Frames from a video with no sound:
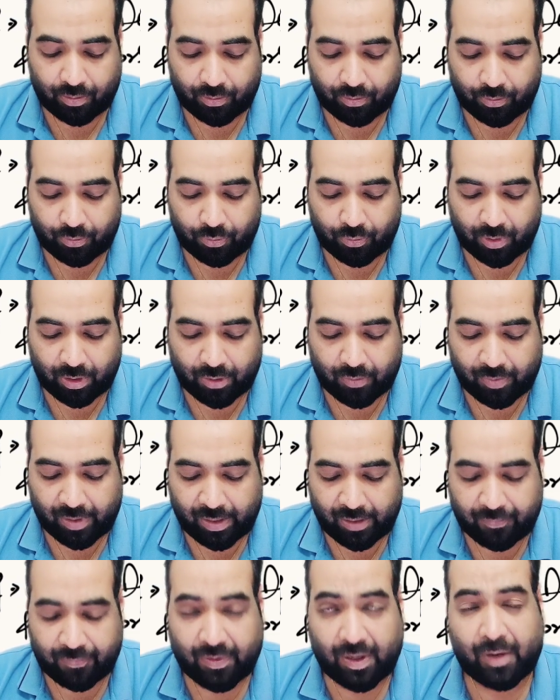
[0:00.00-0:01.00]
Your
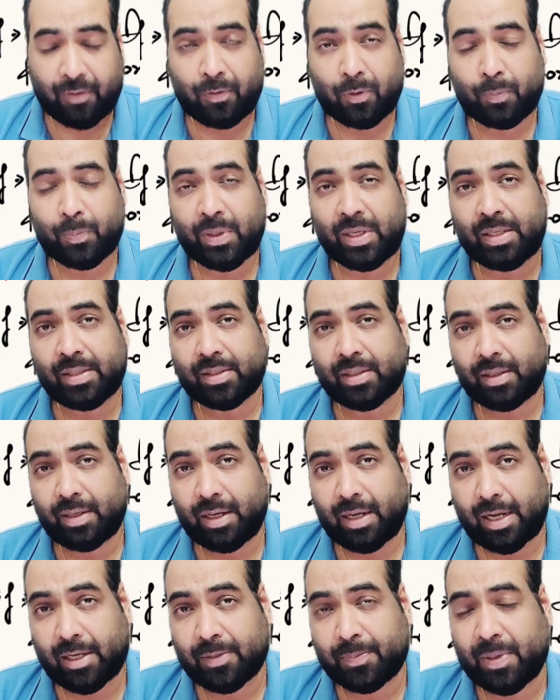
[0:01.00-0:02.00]
25 rupees
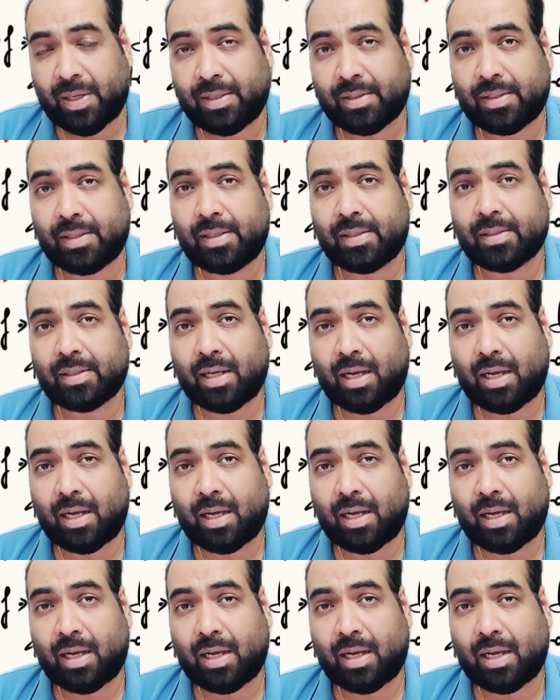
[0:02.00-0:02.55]
expenses